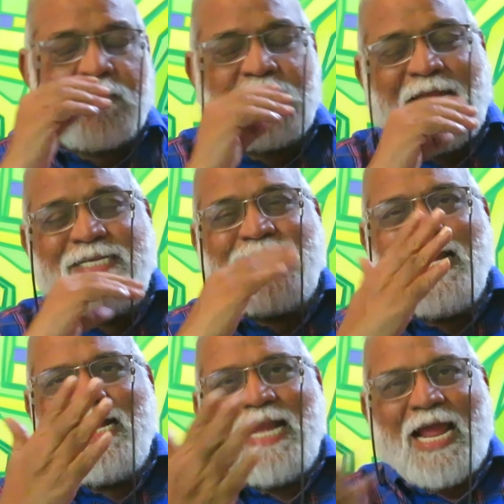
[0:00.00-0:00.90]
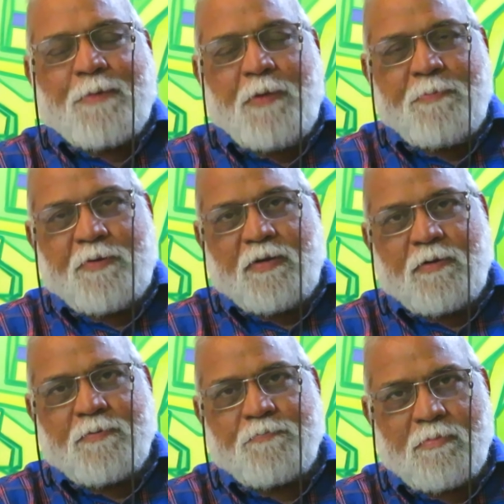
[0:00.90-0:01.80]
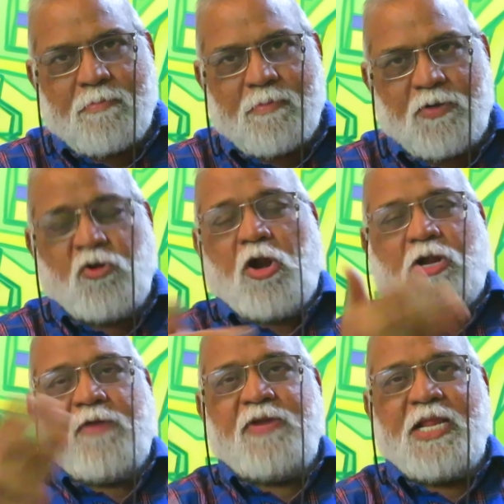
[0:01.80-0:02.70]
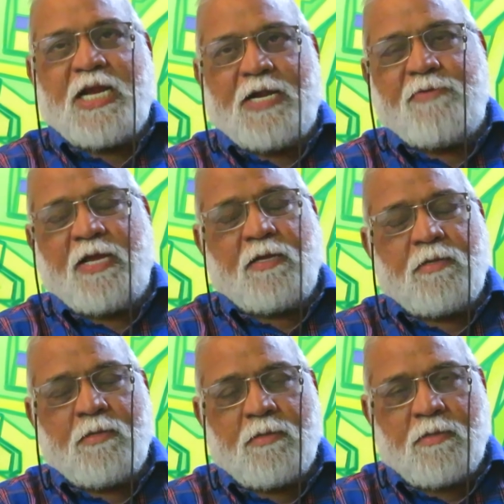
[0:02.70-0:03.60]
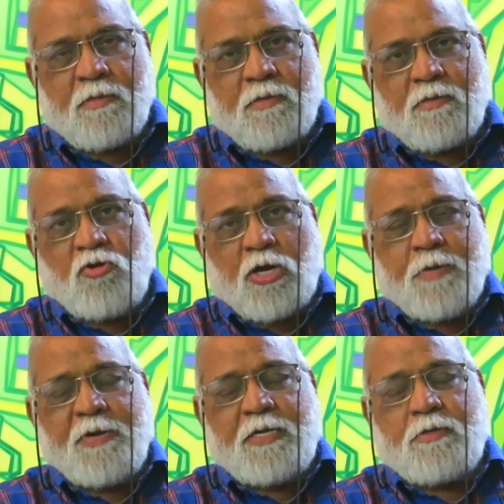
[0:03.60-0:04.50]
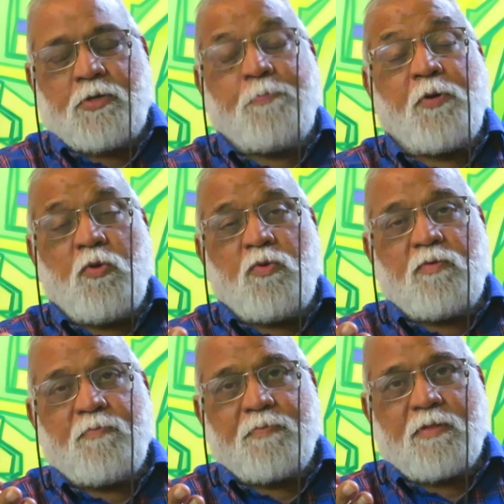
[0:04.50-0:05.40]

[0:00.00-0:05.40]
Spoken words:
19 lakh people do not have any kind of a document to prove.